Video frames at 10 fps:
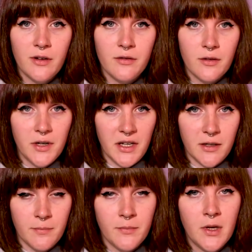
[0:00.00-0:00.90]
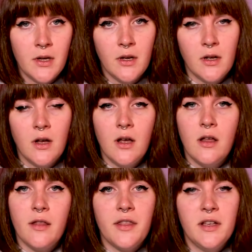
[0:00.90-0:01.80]
of green.
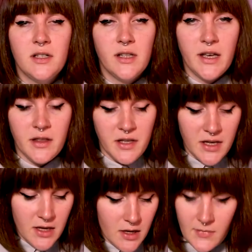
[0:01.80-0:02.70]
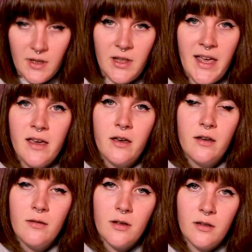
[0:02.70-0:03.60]
Things like the leg,
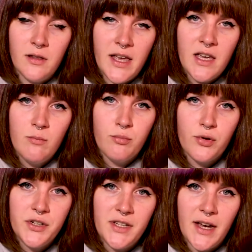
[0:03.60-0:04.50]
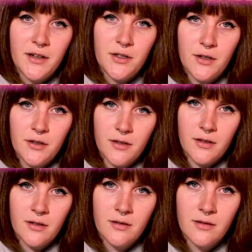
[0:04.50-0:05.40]
leg
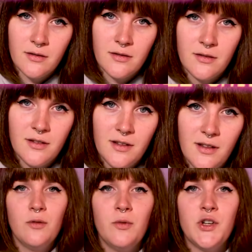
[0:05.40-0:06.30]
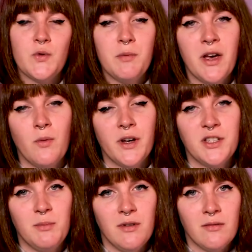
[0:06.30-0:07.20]
protectors, which we might
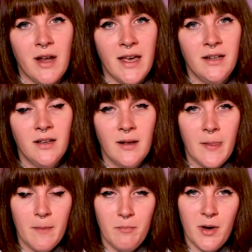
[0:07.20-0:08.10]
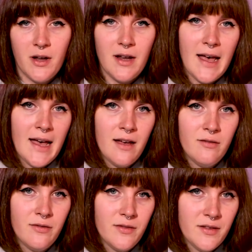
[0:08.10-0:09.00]
want to be red, but
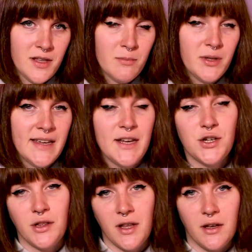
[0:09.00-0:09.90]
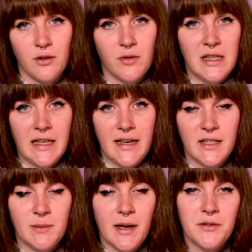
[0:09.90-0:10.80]
have the implication that green light
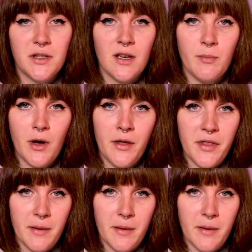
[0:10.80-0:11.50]
is bouncing up on